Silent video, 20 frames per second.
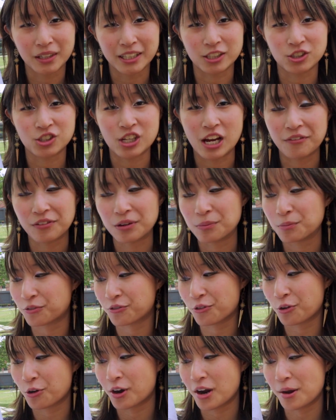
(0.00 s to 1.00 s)
like shaven
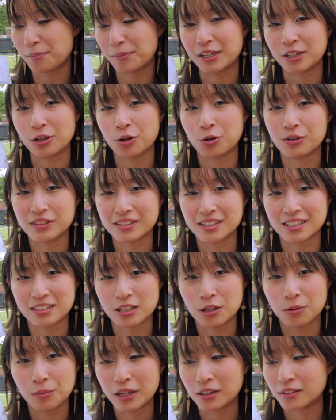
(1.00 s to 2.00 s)
before. I'm like, who is this
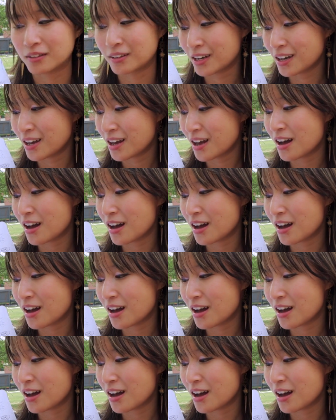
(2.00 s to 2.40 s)
human?